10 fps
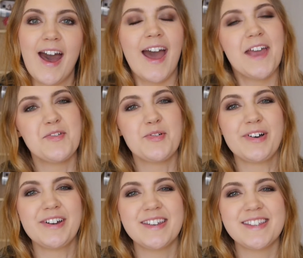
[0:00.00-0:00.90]
Hi
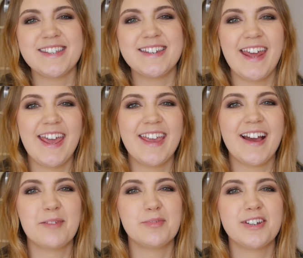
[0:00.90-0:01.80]
everyone,
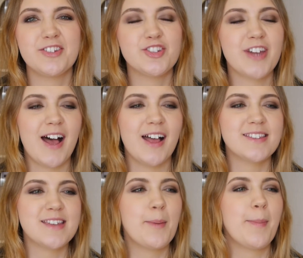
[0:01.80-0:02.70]
today I'm going to
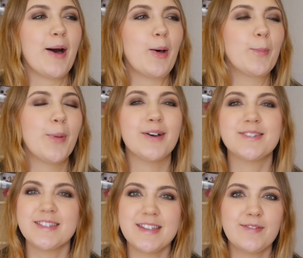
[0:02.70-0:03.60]
chat about
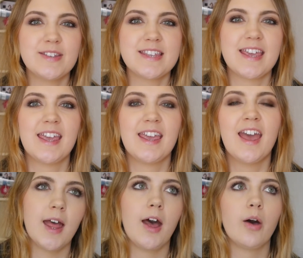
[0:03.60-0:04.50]
positivity,
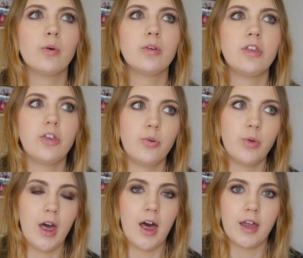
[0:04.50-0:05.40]
how you
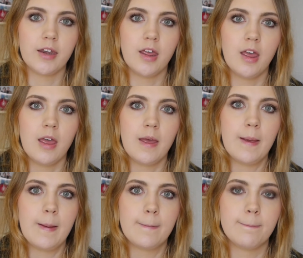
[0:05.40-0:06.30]
can
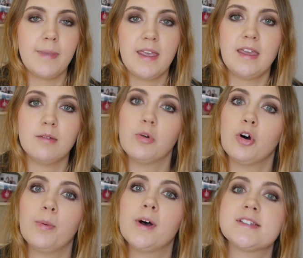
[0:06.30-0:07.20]
be
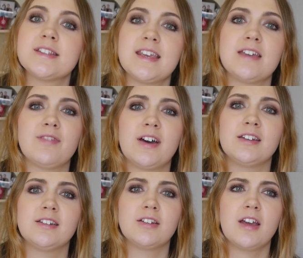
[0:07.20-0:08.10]
more positive
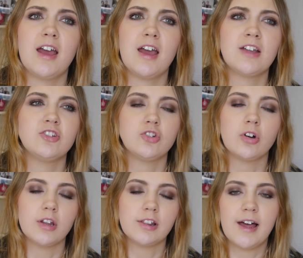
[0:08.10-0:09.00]
and
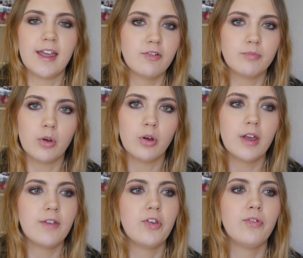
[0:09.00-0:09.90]
enjoy life
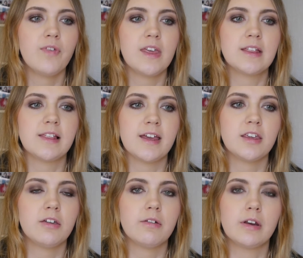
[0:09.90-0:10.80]
more if you feel
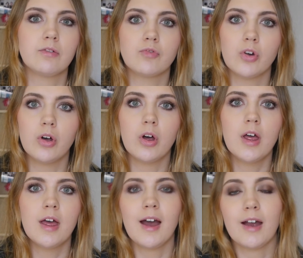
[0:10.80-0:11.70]
like you're in a rut.
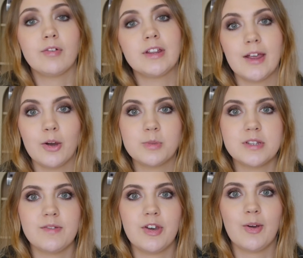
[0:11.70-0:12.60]
I really hope
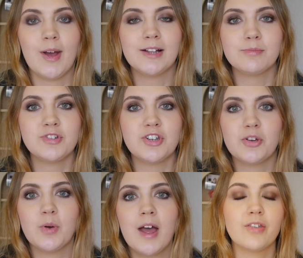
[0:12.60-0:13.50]
this video helps
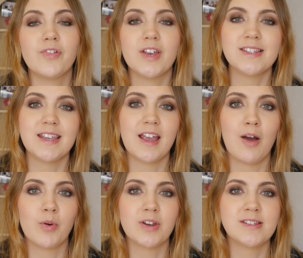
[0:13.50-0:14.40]
you. The first thing I
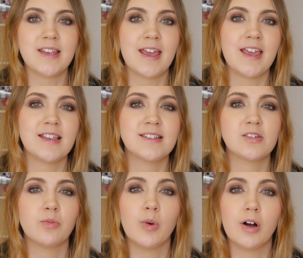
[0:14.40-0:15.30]
want to say is
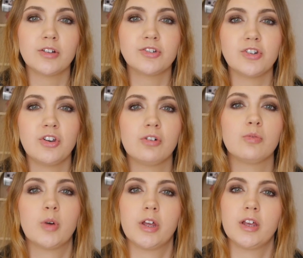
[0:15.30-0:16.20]
to watch your
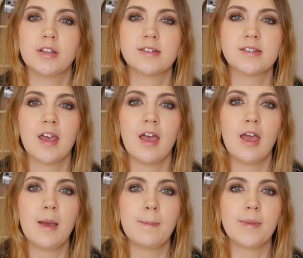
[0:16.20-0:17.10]
words,
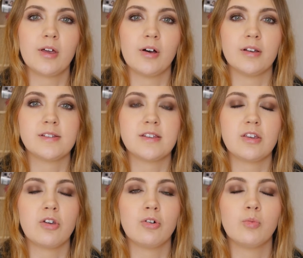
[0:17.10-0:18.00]
because
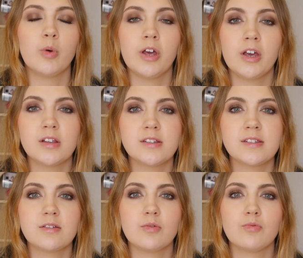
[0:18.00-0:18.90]
your
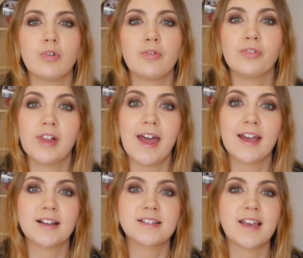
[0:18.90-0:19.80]
words
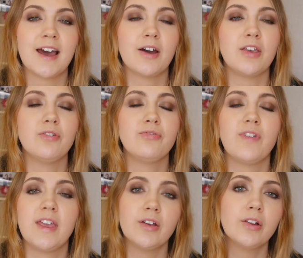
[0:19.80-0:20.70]
reflect how you
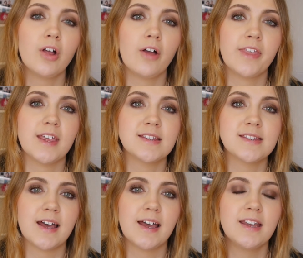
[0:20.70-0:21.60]
feel on the
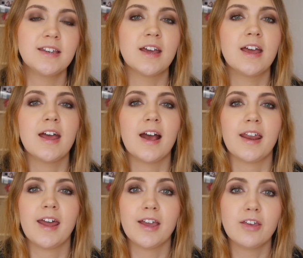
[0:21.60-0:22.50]
inside,
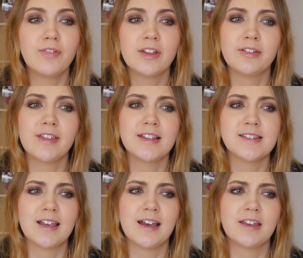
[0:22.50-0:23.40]
and how you feel on the
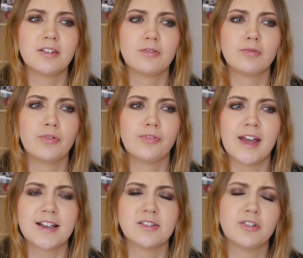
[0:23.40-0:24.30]
inside
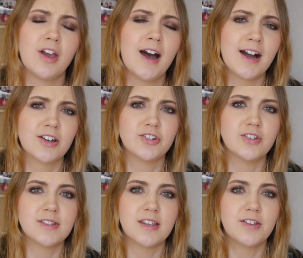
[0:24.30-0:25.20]
reflects on your
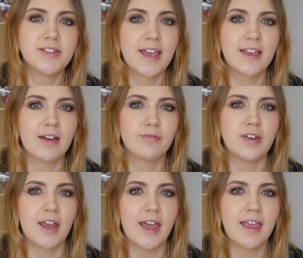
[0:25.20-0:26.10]
actions that you take every
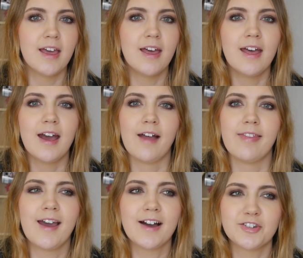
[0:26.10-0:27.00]
day,
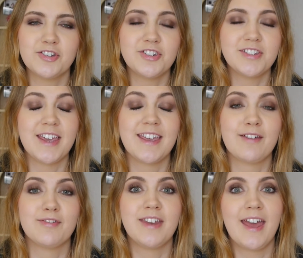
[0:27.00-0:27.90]
and the actions you take
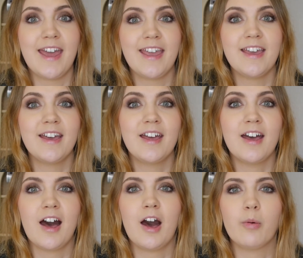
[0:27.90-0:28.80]
every day
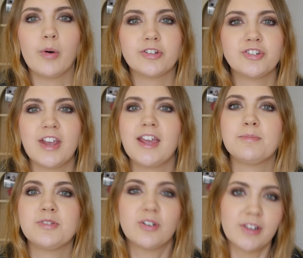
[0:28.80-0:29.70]
are what
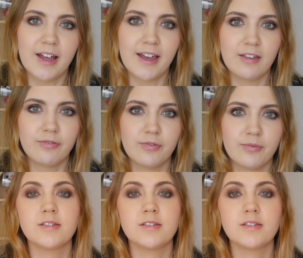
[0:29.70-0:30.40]
shapes your life.